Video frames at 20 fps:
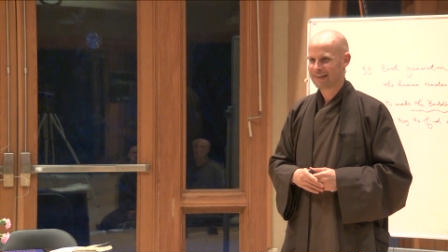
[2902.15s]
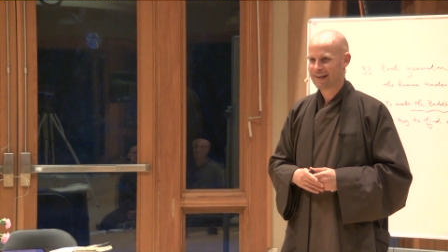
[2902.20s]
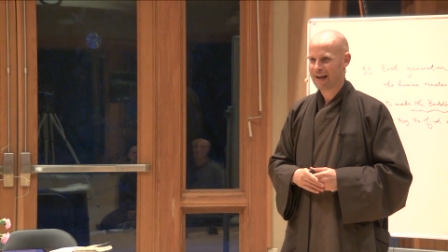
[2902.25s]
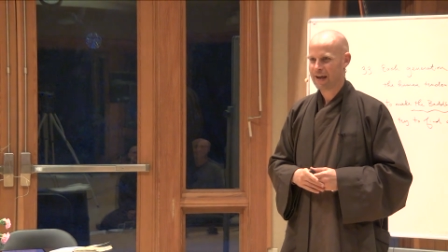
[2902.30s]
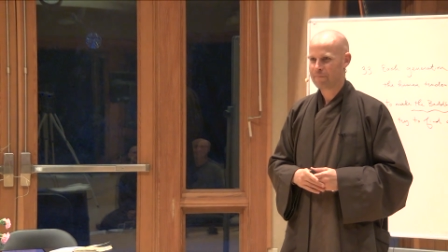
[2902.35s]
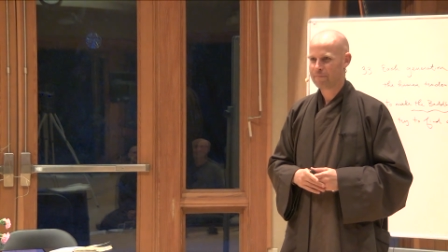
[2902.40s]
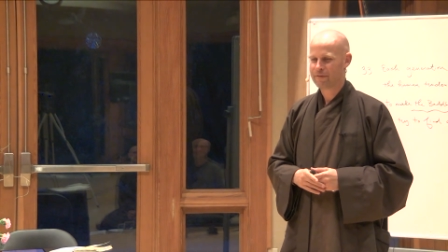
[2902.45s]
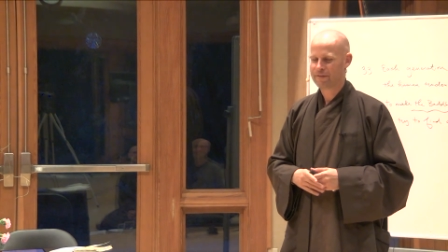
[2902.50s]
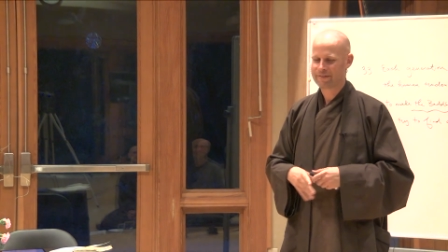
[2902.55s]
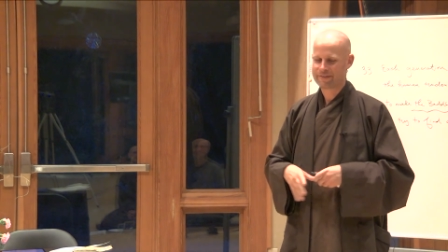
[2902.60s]

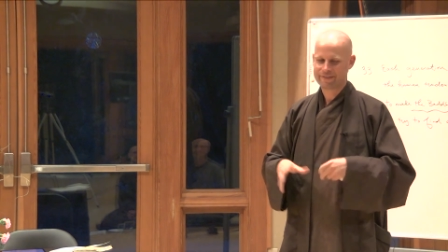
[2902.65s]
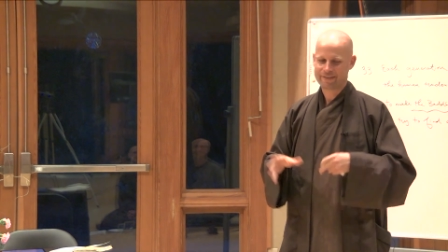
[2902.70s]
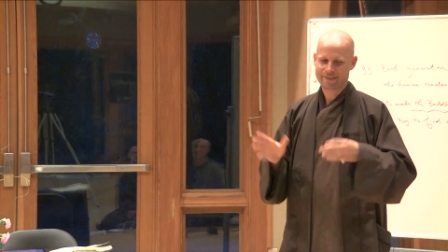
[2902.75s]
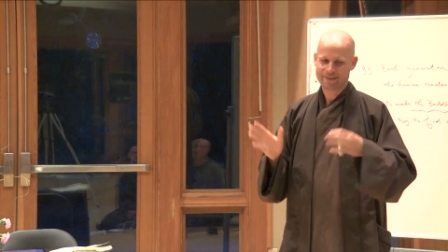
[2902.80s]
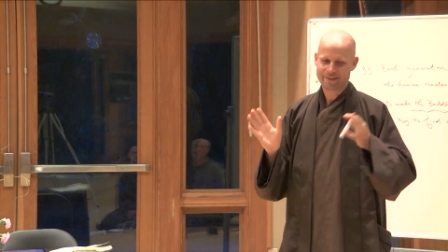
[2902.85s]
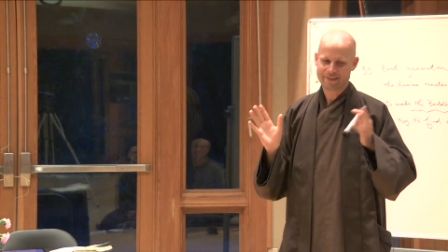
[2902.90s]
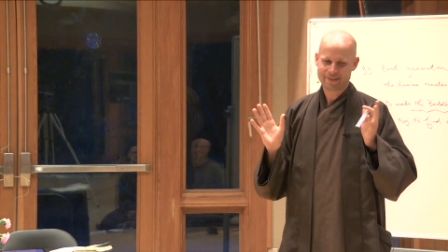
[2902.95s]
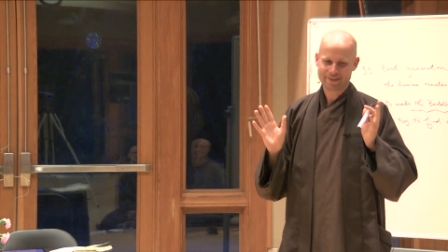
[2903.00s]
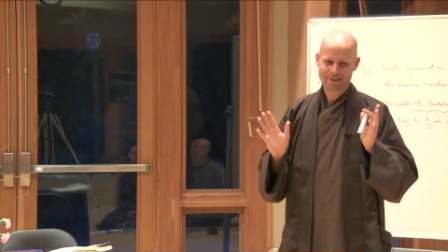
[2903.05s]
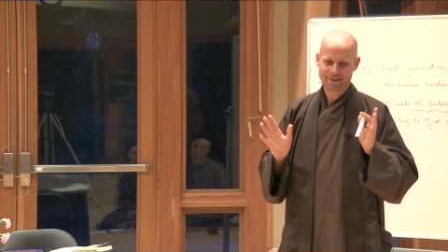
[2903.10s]
I'm just
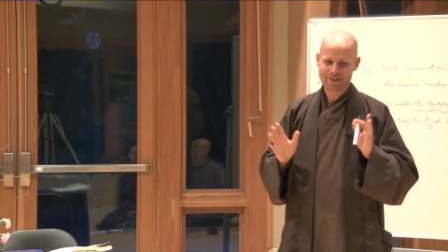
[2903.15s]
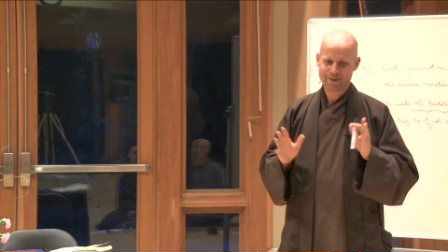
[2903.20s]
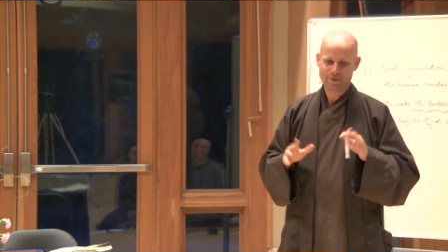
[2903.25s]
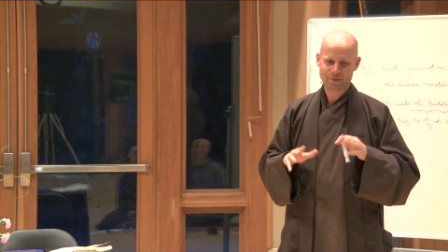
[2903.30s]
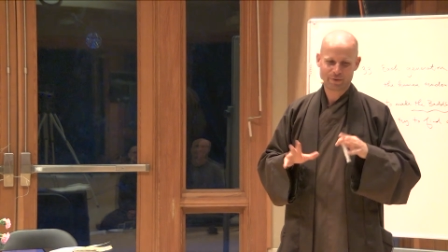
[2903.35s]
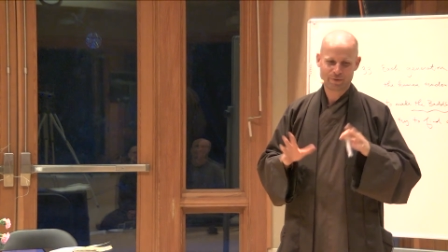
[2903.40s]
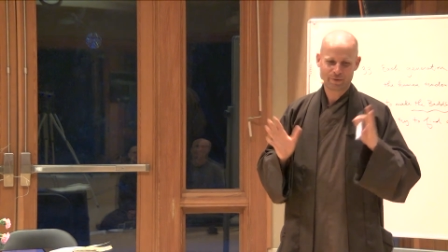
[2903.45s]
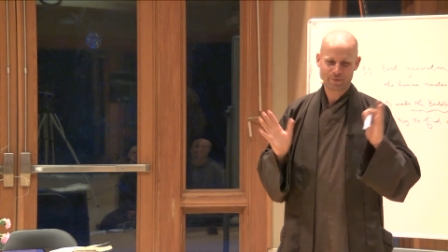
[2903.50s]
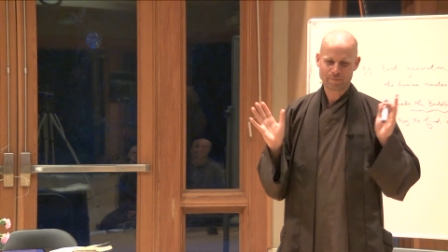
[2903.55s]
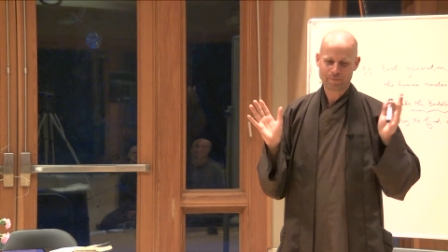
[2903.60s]
here
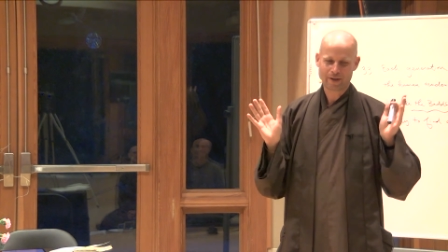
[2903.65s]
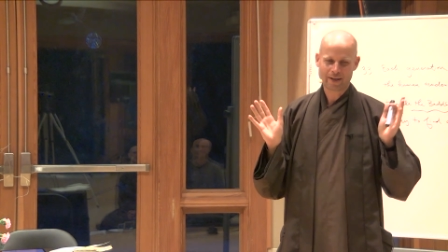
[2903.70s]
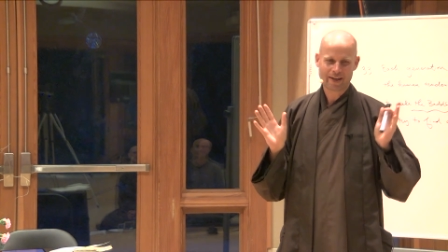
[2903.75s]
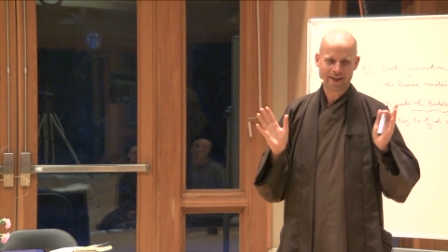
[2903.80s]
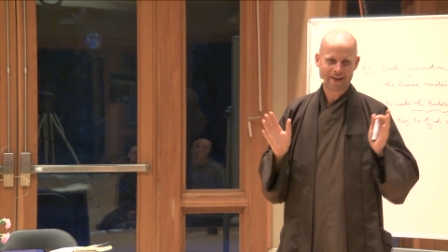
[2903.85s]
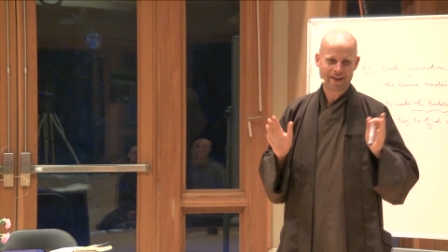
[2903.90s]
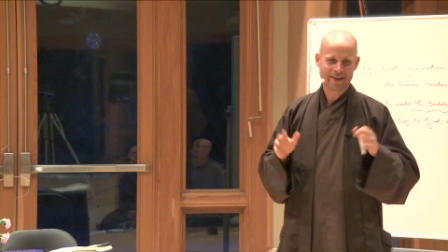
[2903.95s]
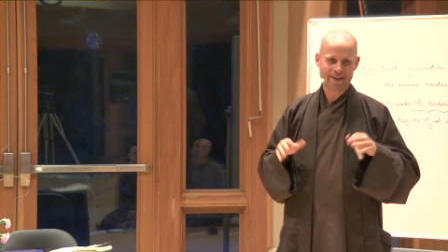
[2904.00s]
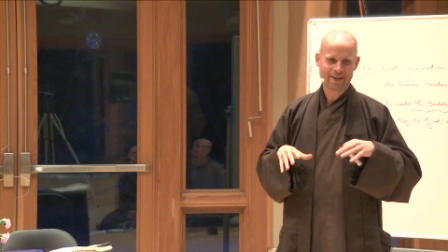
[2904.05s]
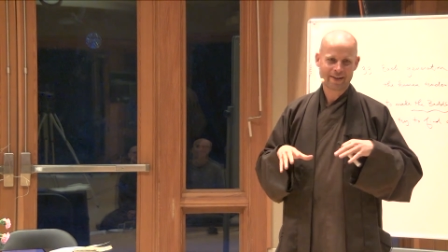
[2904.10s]
to
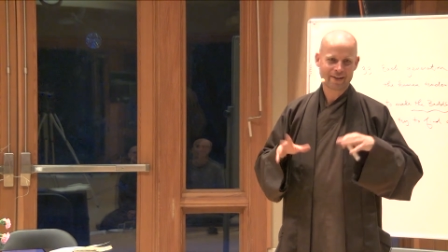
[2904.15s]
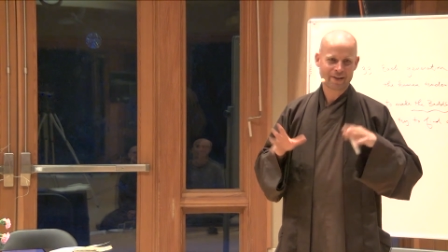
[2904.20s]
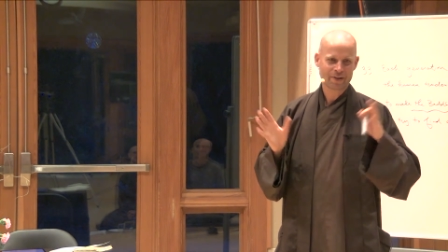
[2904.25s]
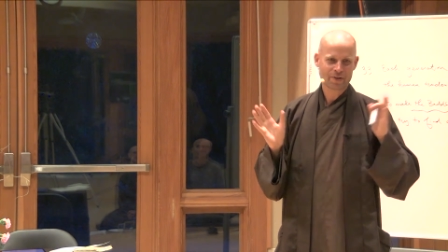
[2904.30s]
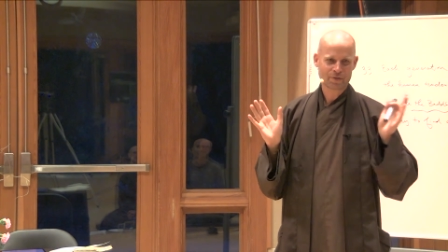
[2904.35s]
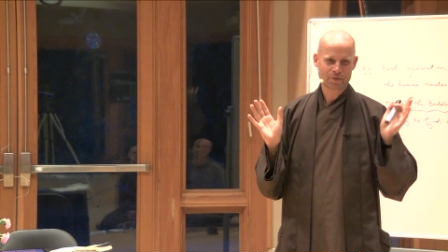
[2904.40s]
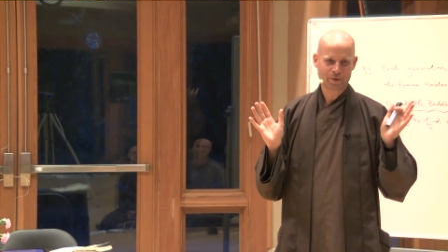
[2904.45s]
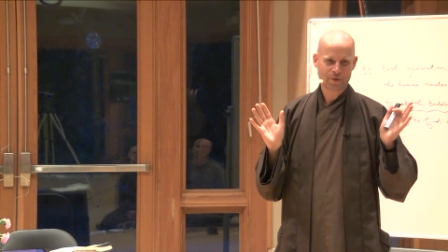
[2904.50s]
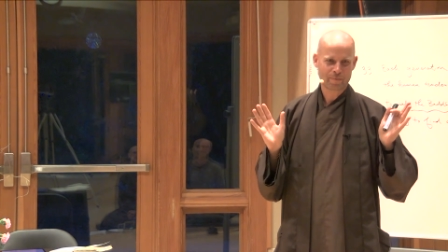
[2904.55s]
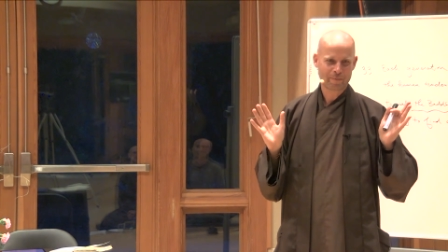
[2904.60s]
play and
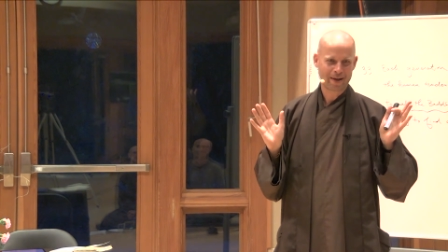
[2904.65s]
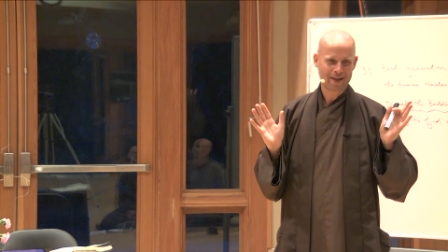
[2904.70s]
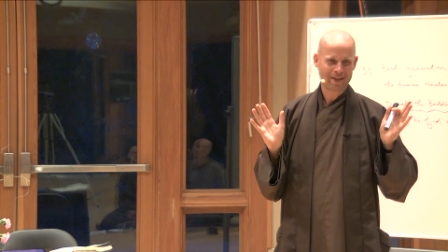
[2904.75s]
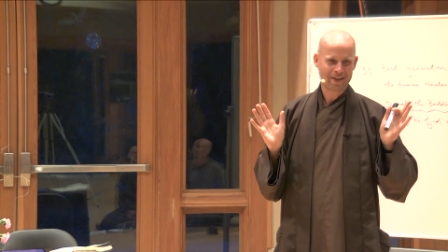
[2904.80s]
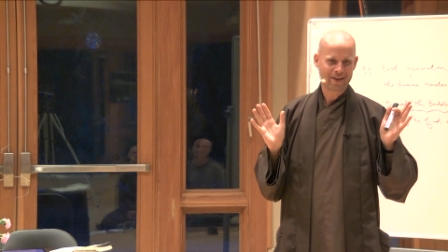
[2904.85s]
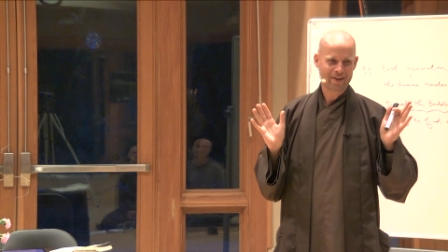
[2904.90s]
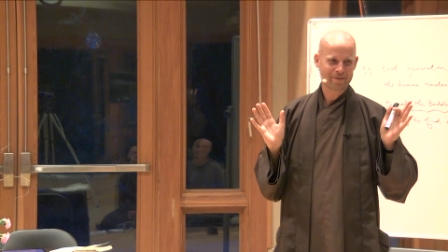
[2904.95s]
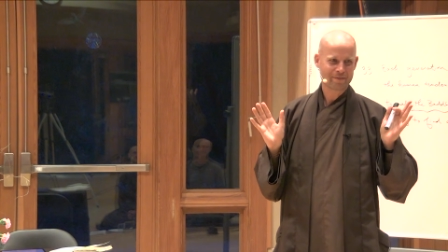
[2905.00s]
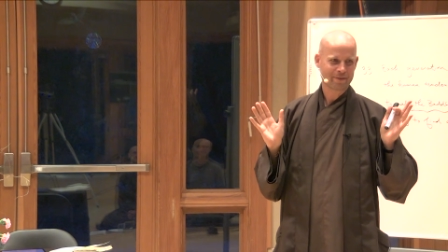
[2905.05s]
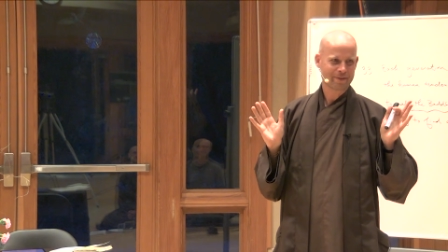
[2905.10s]
enjoy my
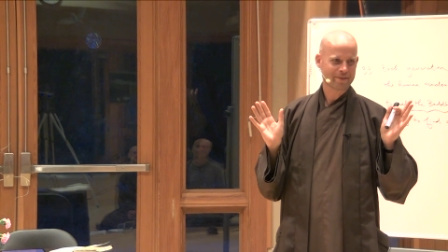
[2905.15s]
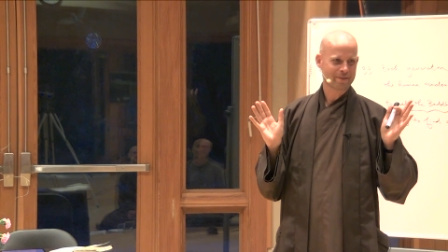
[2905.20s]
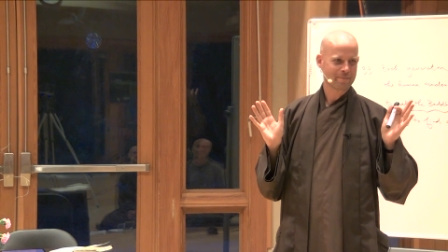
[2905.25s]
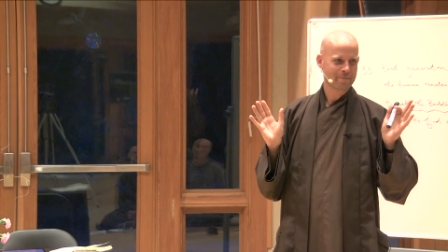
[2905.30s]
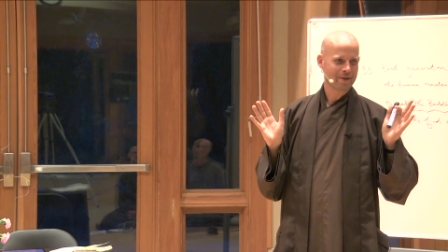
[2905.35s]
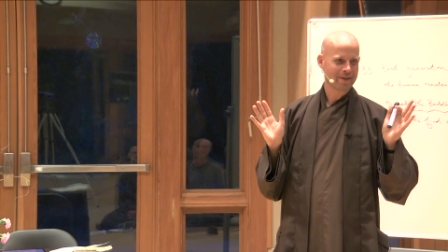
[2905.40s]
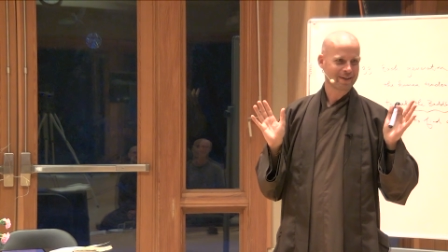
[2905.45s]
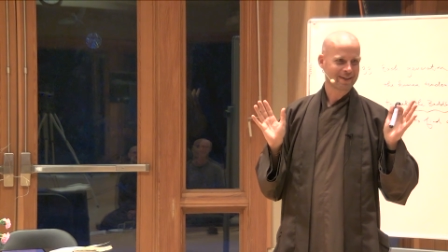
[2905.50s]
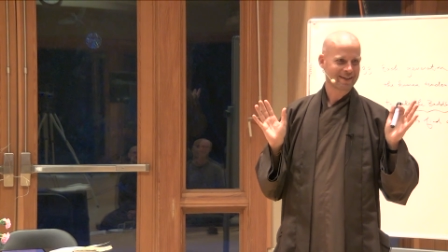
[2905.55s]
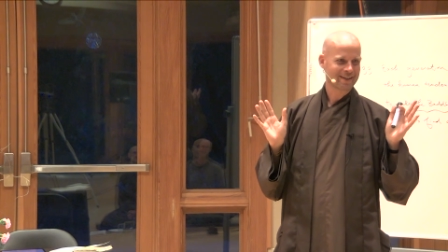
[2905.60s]
life as a
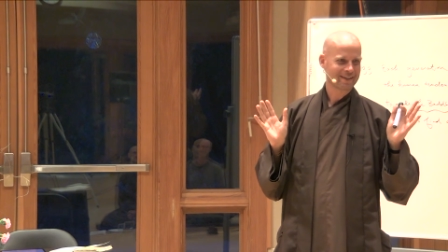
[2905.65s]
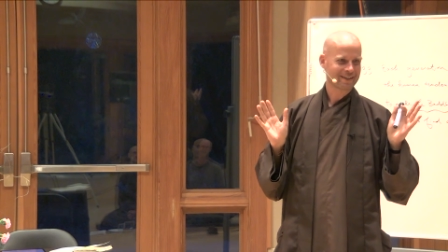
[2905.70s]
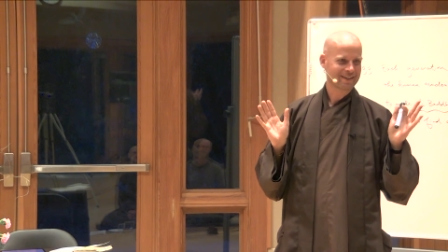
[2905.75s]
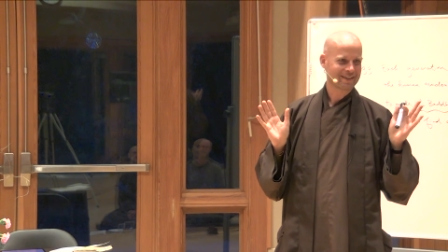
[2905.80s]
monk.